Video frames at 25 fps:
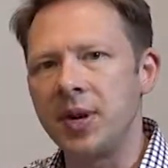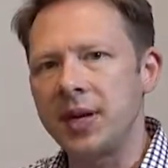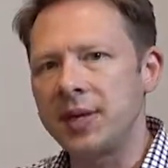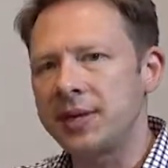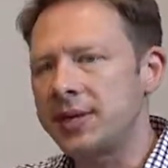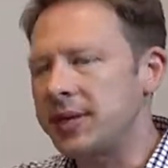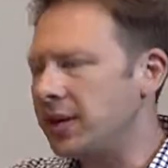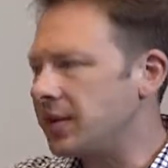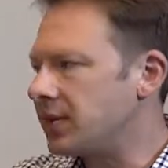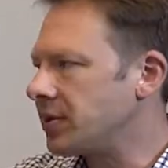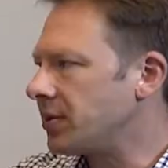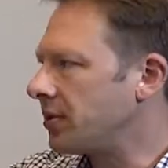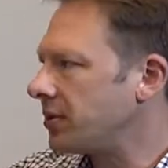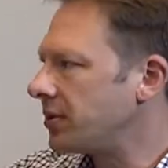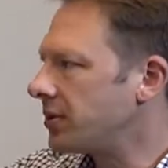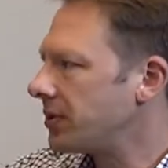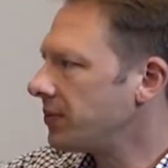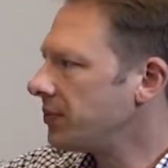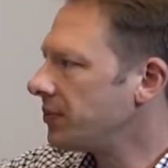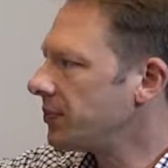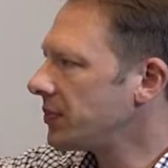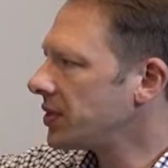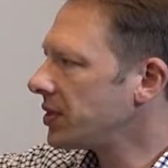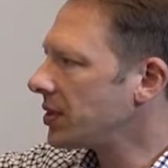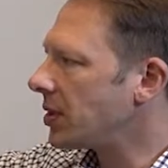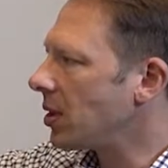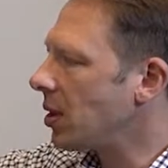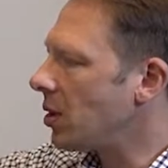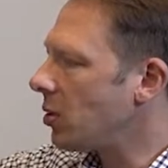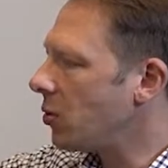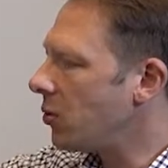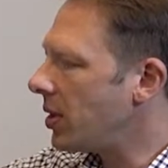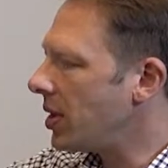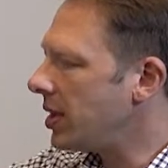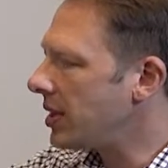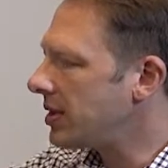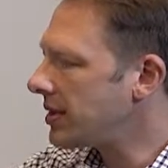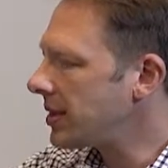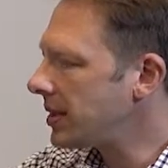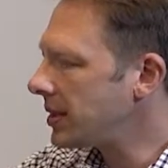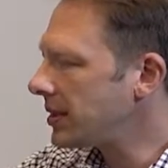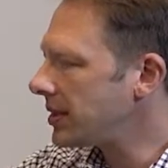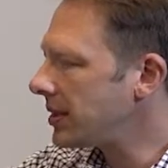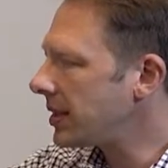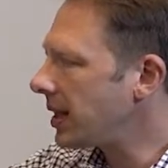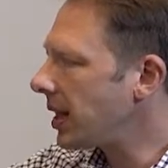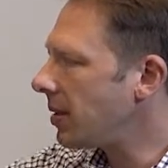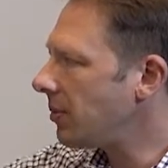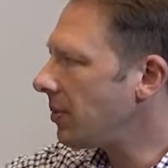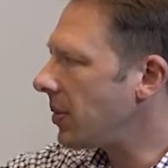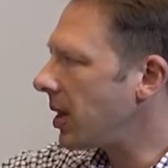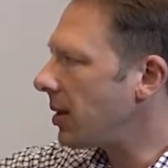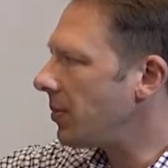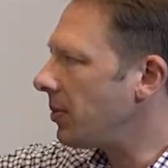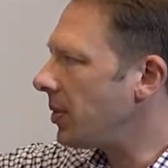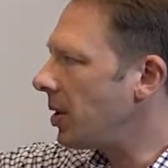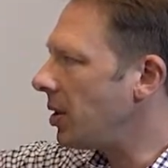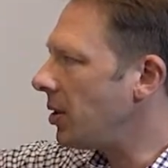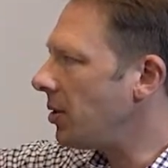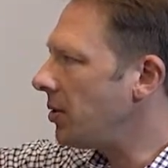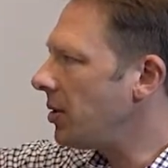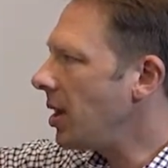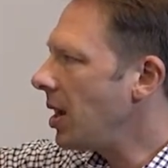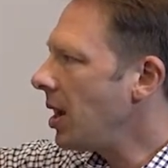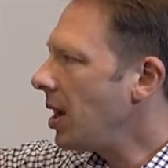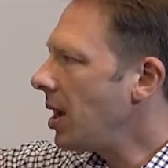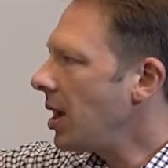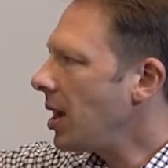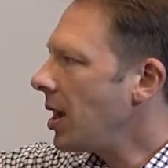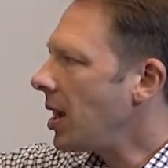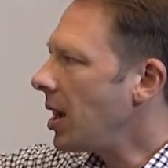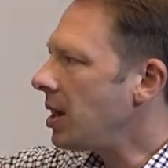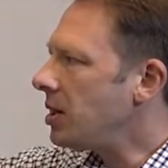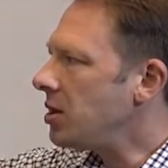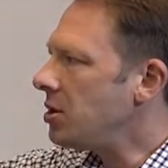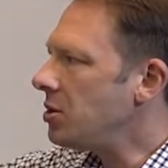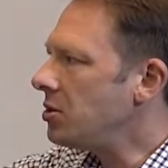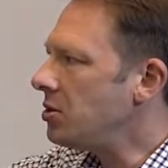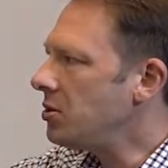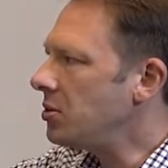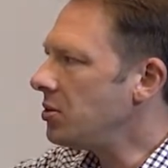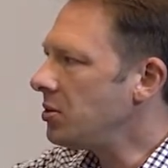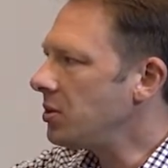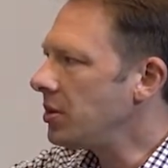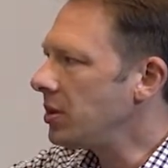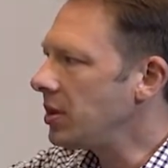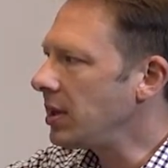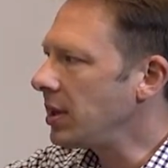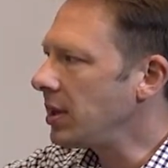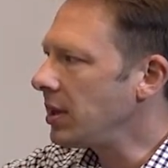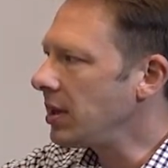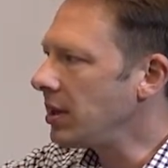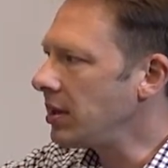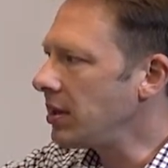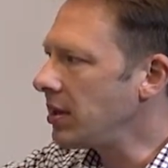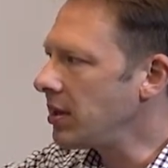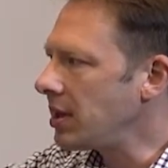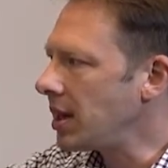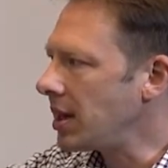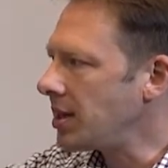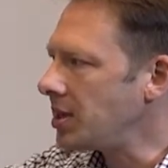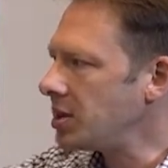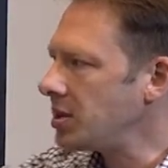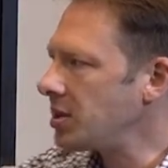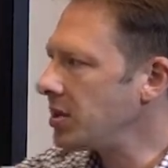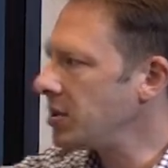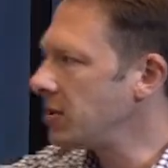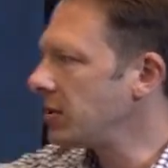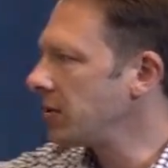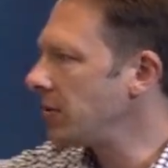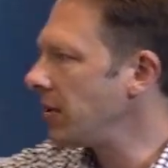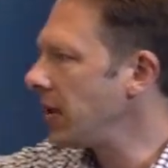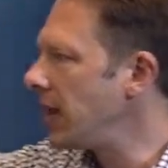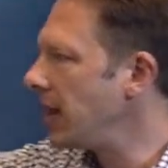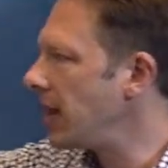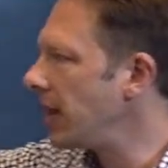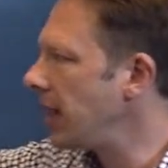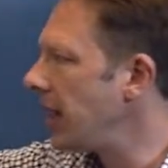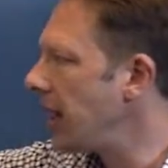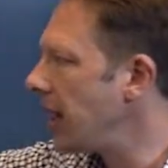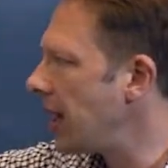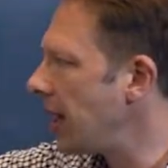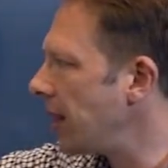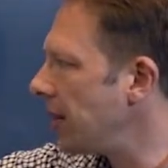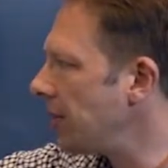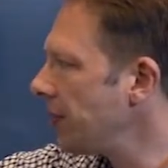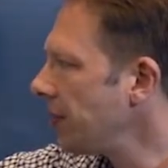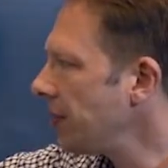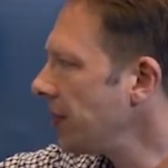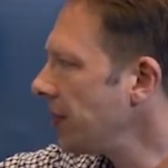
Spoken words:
sensors. So when it's in standby mode and you touch the screen again,